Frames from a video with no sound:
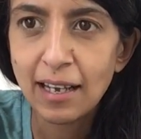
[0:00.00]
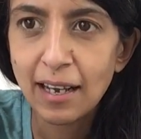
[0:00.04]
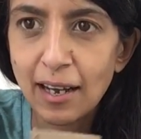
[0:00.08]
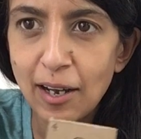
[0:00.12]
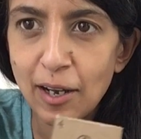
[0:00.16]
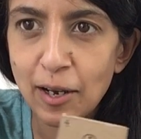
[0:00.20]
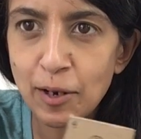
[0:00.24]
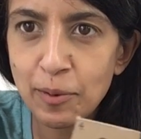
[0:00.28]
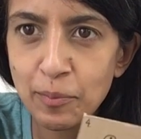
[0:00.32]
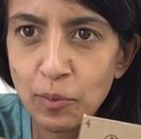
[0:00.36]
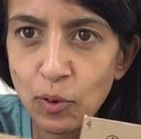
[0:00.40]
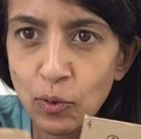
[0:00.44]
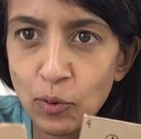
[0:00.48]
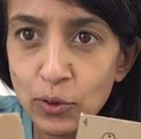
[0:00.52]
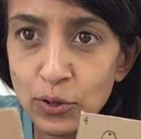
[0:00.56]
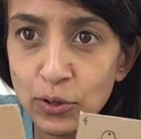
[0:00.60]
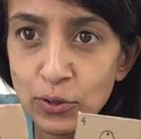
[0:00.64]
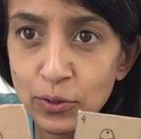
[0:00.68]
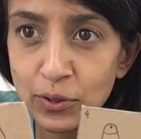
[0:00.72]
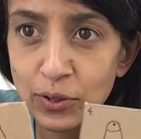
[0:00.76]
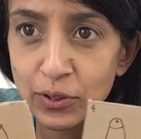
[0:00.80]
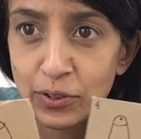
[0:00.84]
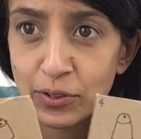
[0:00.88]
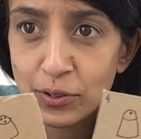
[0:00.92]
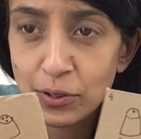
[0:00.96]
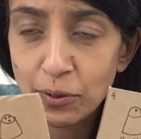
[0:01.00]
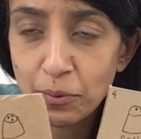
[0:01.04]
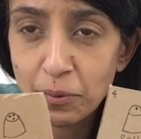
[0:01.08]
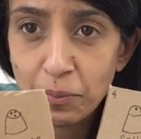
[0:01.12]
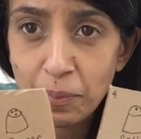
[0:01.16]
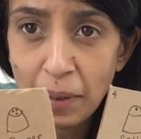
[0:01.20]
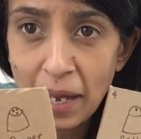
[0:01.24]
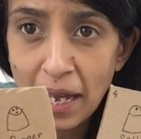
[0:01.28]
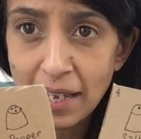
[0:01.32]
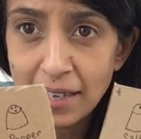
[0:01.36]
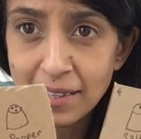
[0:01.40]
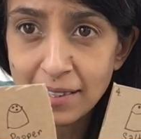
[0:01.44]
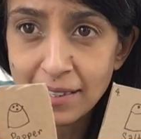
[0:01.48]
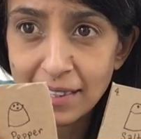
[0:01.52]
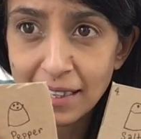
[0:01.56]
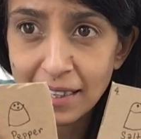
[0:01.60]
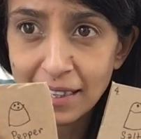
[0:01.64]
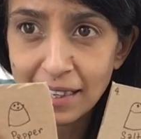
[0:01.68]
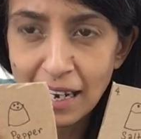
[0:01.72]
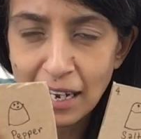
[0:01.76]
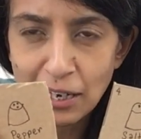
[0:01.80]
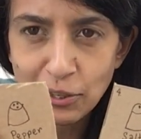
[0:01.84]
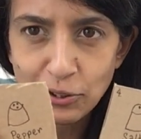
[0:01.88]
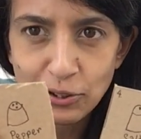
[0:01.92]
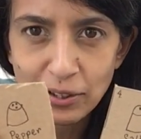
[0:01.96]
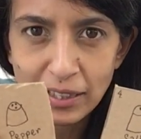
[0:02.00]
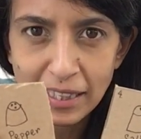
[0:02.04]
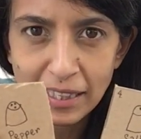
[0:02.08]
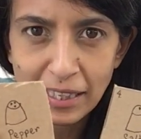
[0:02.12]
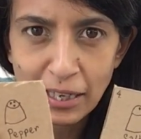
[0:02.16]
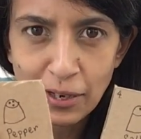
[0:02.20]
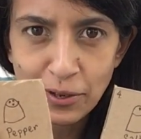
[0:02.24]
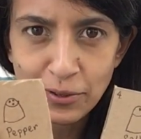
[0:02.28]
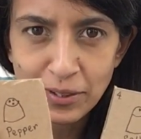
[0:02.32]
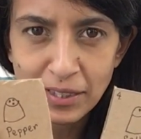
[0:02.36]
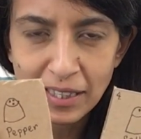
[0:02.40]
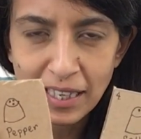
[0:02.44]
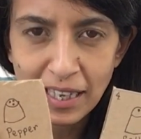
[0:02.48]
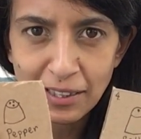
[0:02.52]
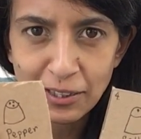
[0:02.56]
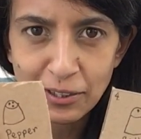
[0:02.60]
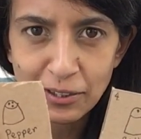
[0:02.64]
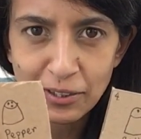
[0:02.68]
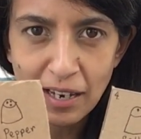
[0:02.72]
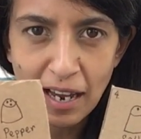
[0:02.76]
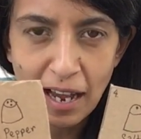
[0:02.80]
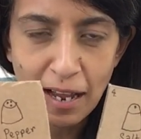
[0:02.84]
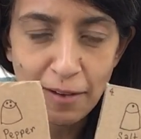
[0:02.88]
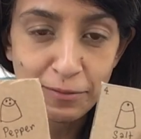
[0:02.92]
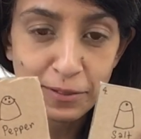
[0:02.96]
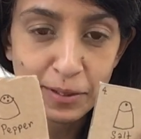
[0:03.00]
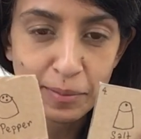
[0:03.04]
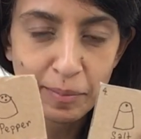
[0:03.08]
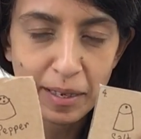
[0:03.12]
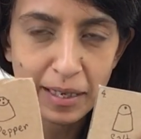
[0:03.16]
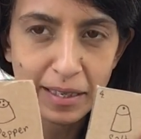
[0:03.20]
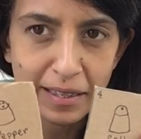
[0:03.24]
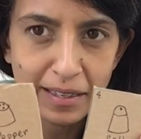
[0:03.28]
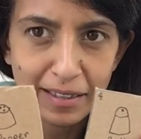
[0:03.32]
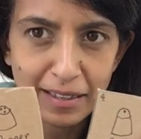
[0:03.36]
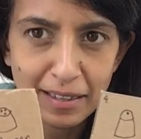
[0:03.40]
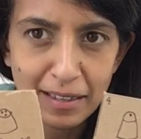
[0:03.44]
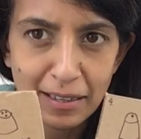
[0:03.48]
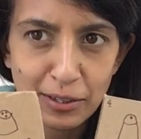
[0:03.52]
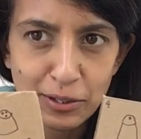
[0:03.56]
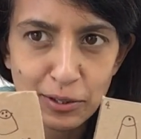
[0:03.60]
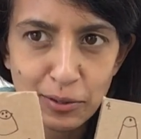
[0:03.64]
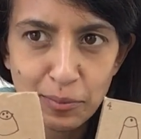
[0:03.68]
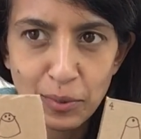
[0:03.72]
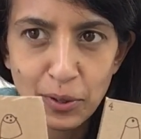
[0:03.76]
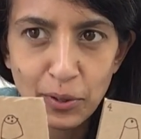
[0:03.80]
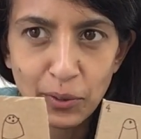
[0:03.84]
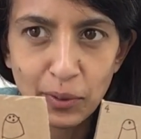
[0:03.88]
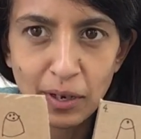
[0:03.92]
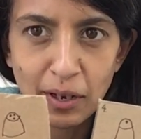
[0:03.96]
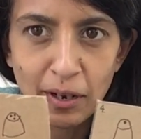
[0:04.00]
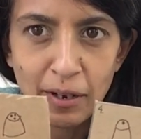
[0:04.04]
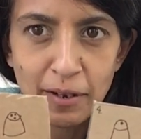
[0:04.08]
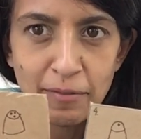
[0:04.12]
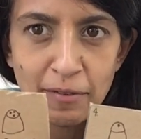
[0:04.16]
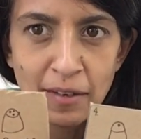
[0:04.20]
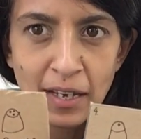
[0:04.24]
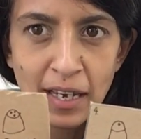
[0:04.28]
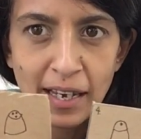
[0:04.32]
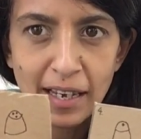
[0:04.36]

Or you could do pairs that naturally go together. You don't have to make it things from your life.